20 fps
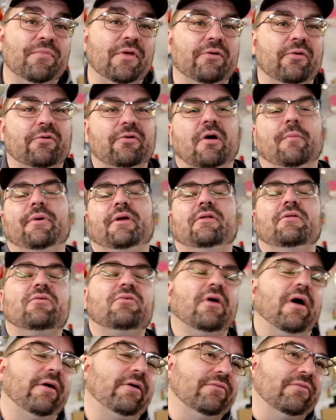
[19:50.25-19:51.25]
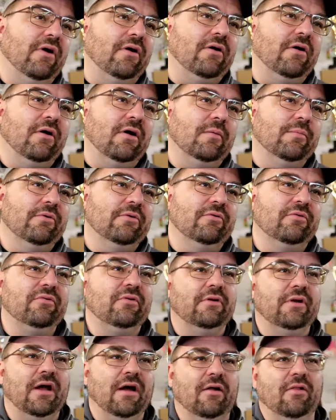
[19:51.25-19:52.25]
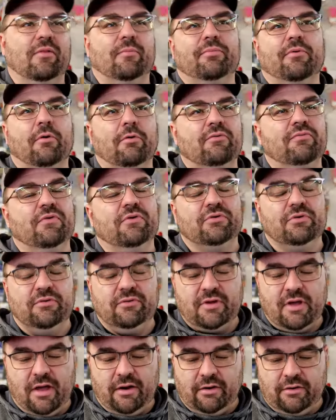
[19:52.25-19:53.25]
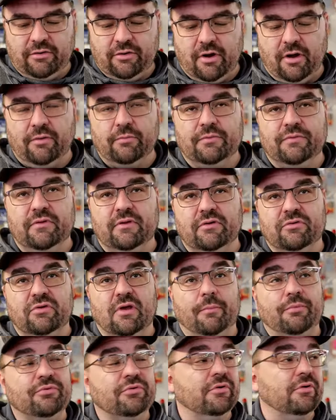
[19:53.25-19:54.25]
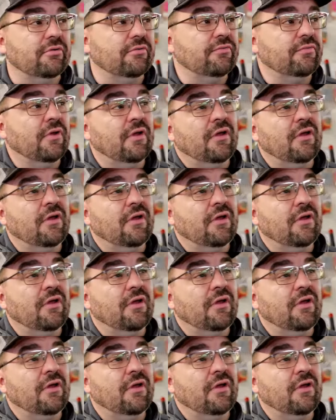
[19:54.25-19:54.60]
They don't come inside of our harbors, and now the boat fishing's kind of done, with the exception of